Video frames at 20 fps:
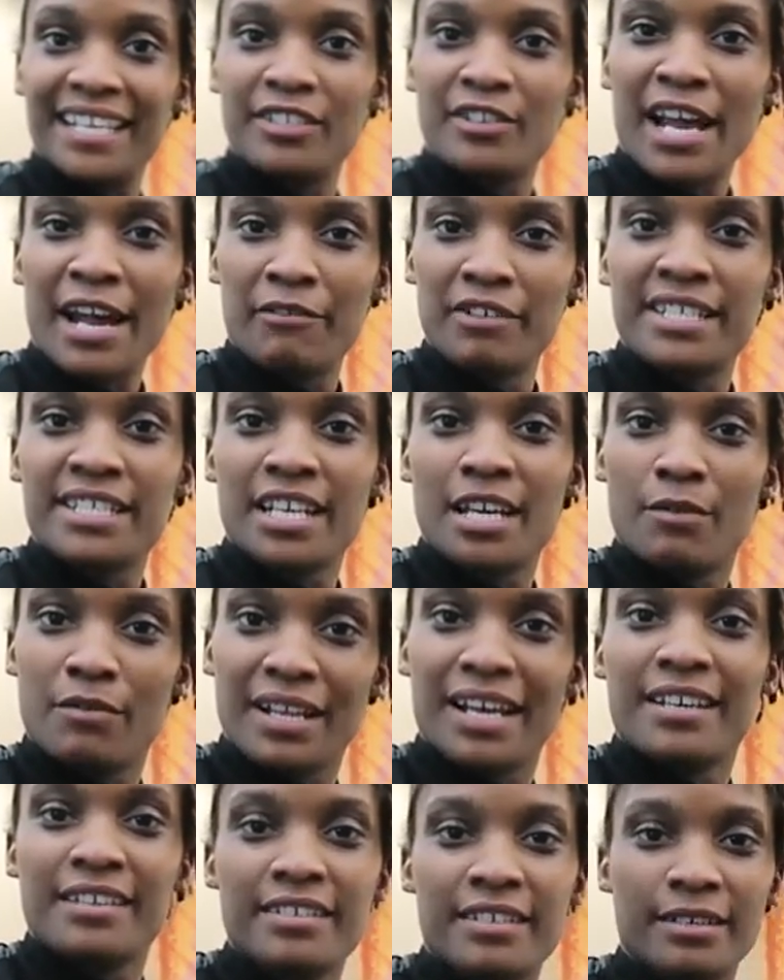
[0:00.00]
You can't really tell
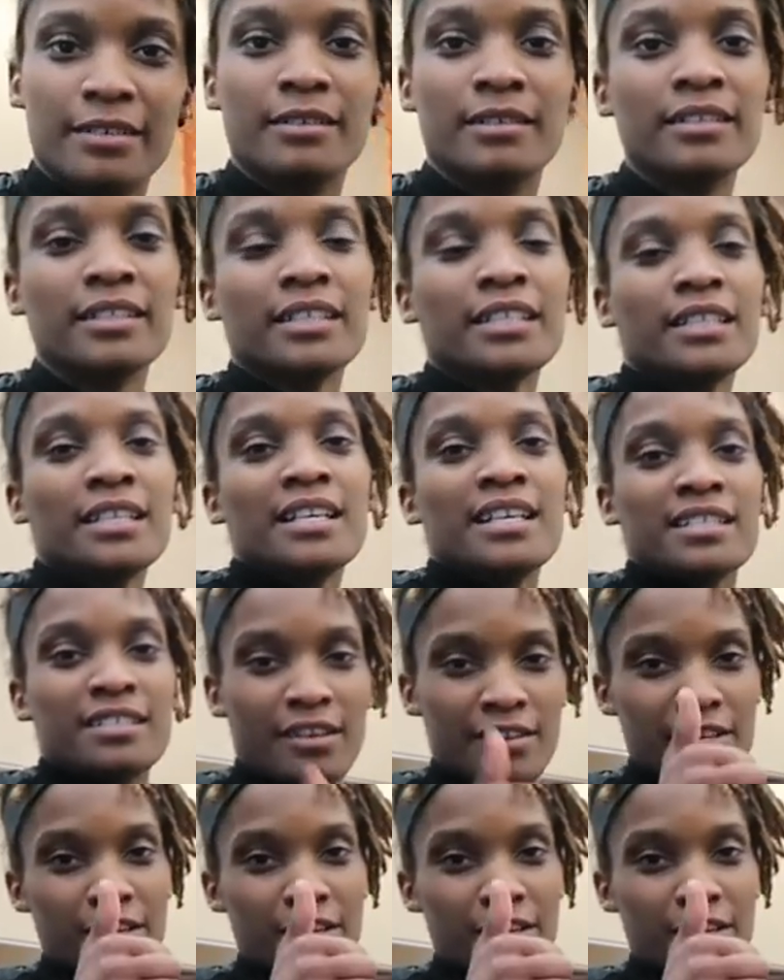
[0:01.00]
like, yeah. Yeah. So